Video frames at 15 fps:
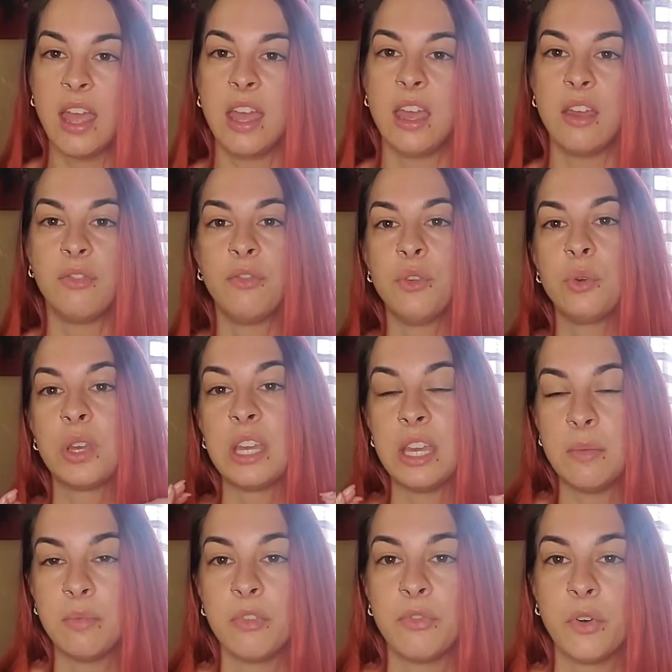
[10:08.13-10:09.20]
if you
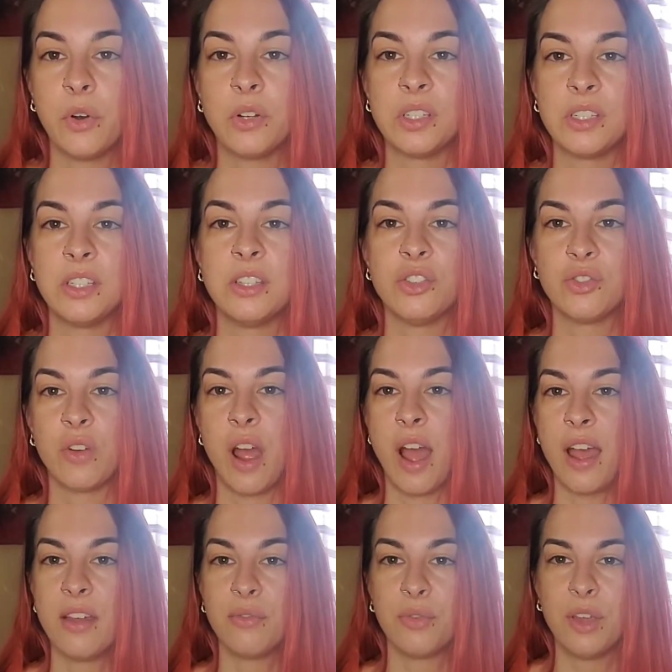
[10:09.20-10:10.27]
keep the focus and the
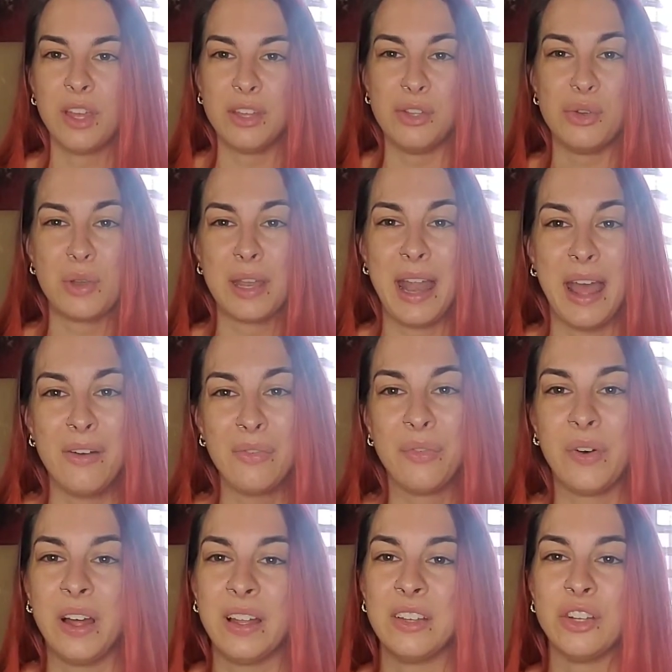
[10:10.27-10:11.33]
drive, you can have
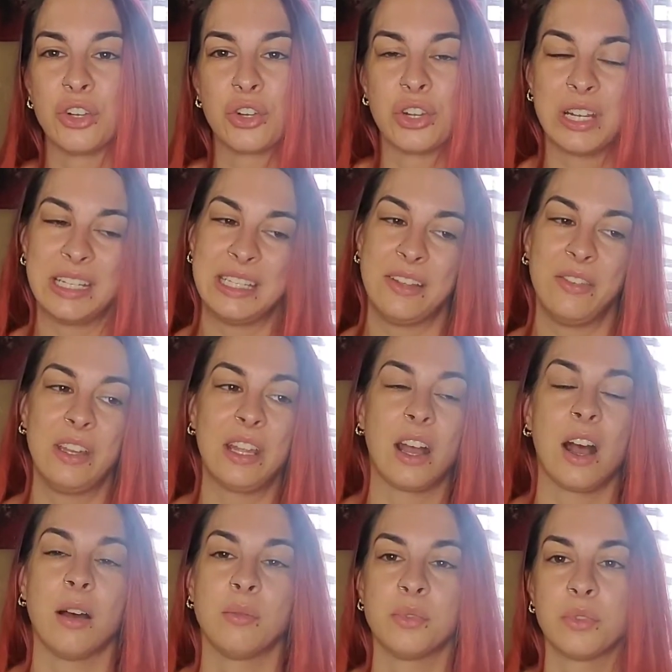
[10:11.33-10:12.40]
fun. Your creativity
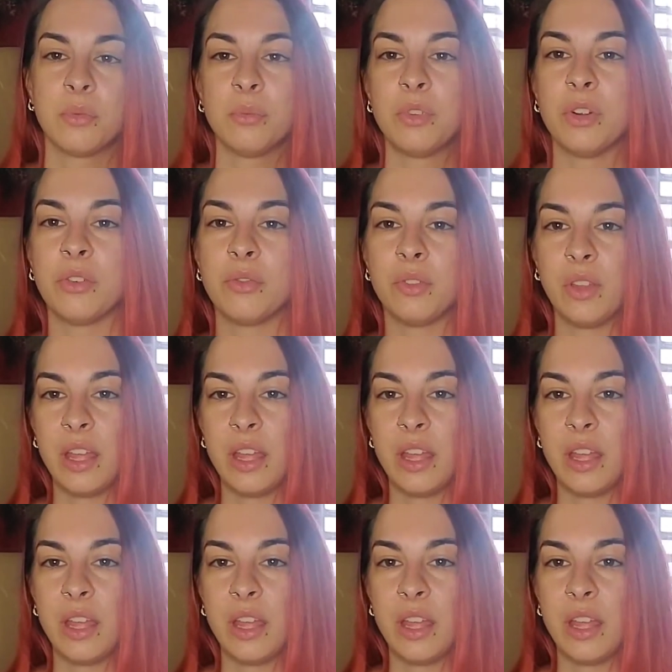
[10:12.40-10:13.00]
comes from your